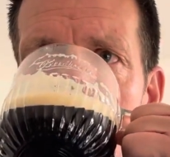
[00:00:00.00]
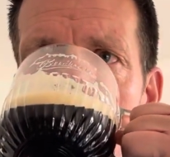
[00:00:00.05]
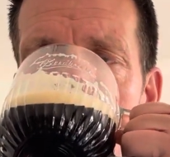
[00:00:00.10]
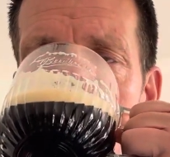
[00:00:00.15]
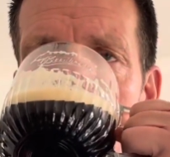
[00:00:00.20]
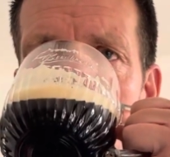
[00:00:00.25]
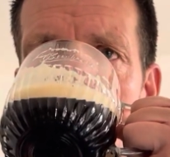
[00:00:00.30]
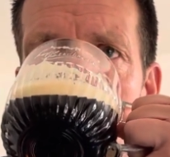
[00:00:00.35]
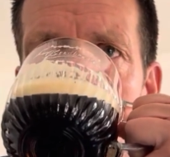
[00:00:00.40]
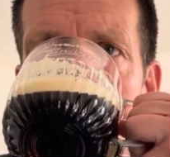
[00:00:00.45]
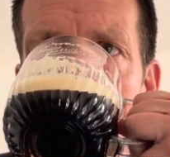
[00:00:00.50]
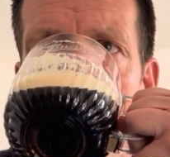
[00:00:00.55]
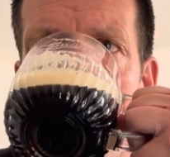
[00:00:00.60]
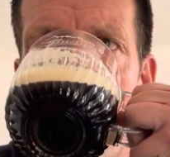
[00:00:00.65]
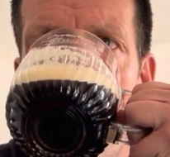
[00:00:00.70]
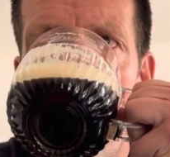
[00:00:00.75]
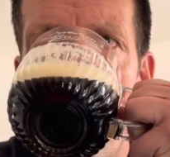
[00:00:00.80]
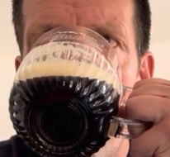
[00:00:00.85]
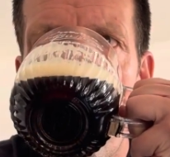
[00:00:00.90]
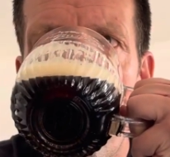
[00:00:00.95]

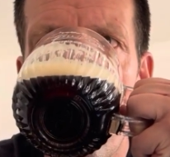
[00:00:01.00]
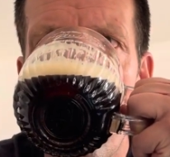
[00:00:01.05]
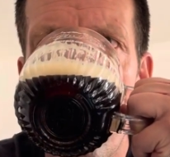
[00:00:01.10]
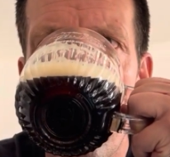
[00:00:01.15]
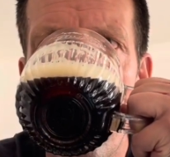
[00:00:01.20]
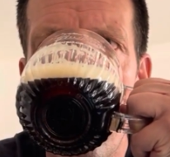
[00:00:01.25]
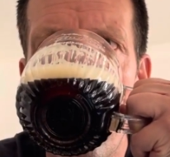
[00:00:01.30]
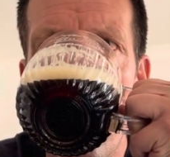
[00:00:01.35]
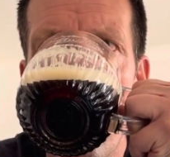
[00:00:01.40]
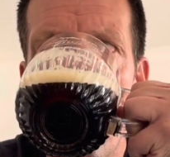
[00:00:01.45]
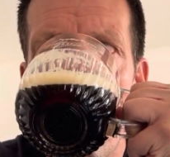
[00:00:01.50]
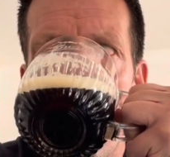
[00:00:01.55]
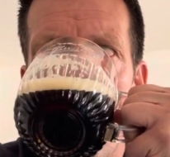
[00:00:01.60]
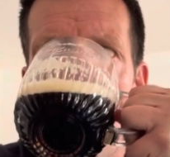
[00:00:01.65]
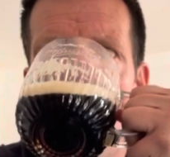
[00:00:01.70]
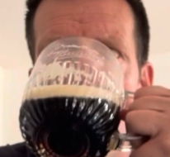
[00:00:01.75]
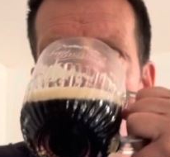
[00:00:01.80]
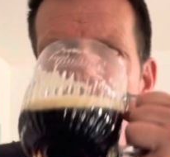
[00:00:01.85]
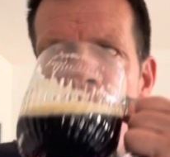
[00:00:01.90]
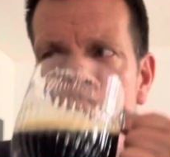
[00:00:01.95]

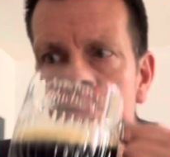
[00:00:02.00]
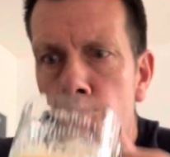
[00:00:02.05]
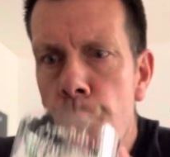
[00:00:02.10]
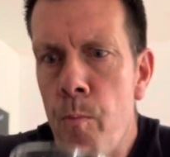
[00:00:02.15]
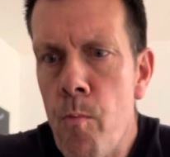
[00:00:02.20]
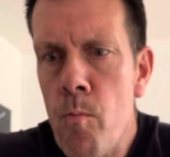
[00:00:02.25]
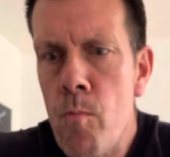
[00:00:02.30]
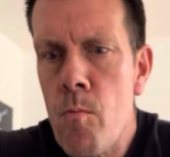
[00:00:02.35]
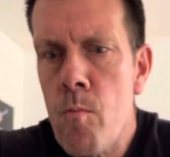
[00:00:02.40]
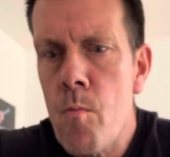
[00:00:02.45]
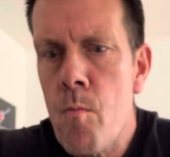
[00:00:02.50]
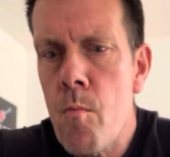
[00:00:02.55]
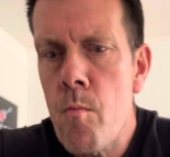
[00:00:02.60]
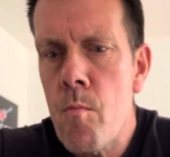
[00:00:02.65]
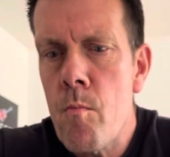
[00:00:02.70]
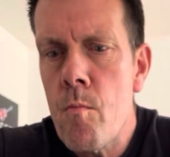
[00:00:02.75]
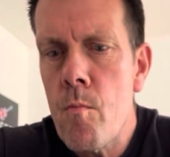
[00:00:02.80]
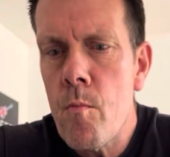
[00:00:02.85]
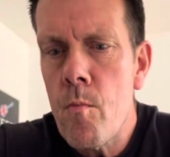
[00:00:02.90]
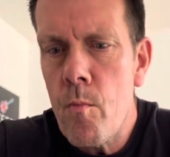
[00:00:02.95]

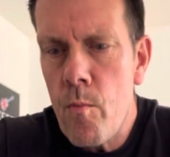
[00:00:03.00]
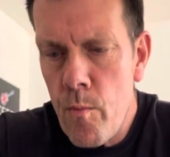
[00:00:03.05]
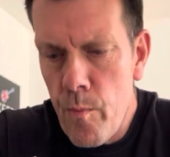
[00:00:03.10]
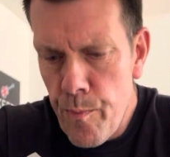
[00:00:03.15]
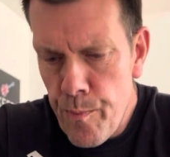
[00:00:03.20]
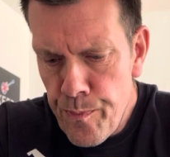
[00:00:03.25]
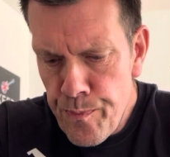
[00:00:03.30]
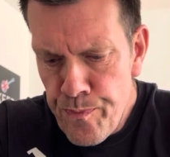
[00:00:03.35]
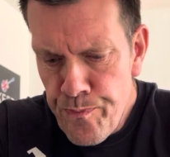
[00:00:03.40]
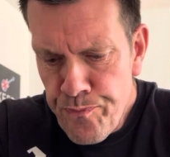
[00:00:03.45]
Nobody speaks.